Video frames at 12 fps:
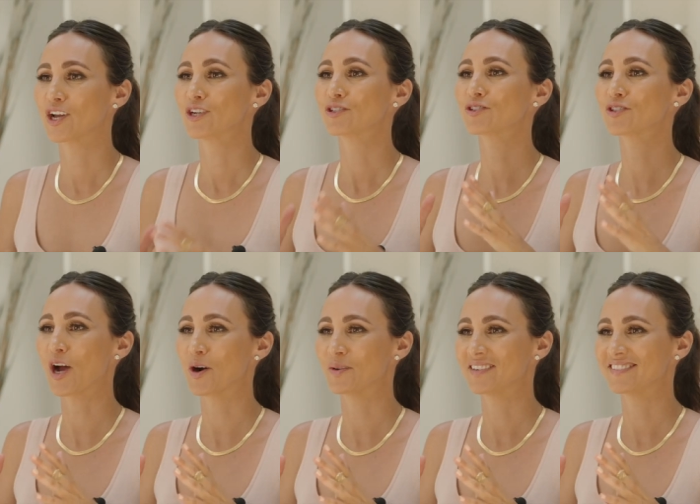So,
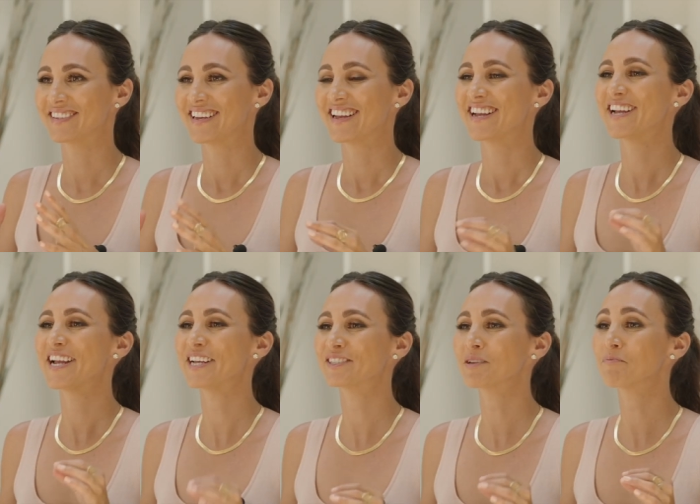
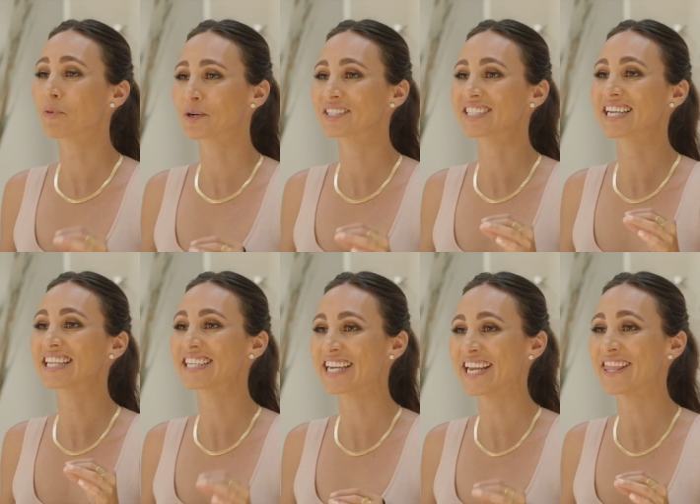it's important to
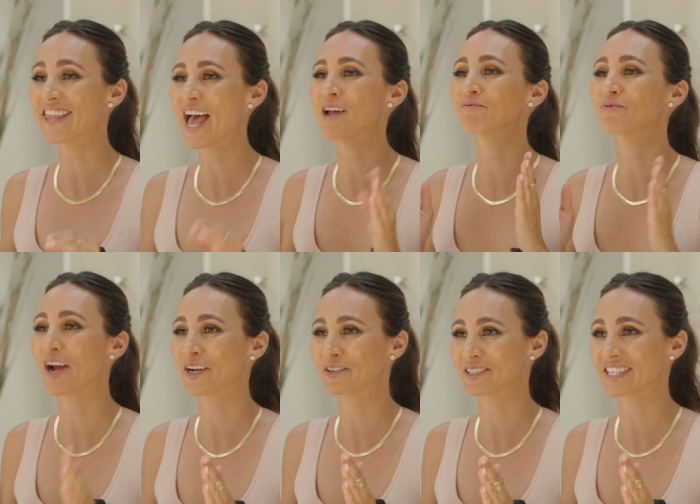clean them
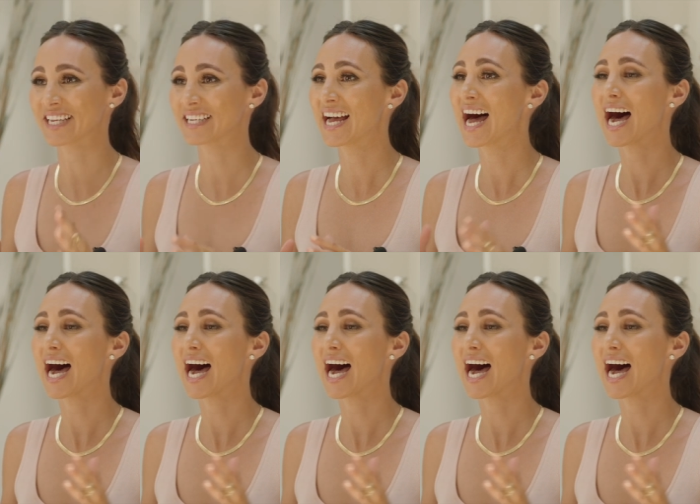regularly.